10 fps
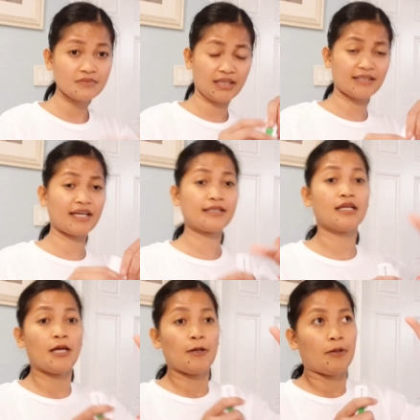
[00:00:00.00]
and then
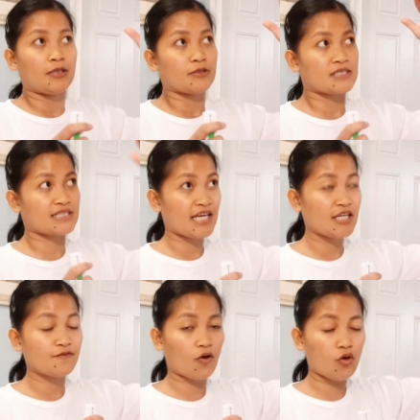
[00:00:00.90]

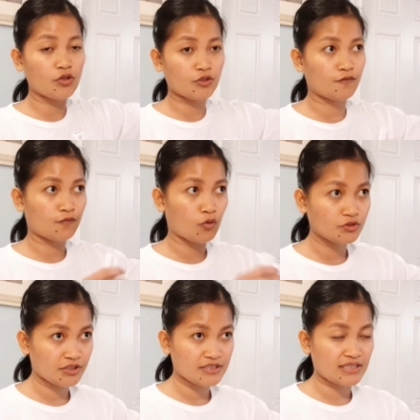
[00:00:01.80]
save all your
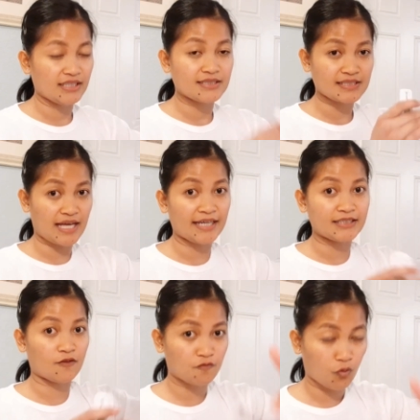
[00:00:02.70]
folders
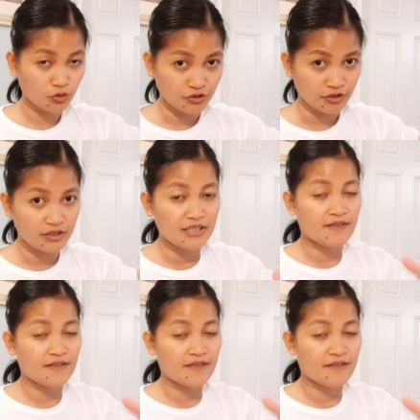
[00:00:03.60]
inside a folder.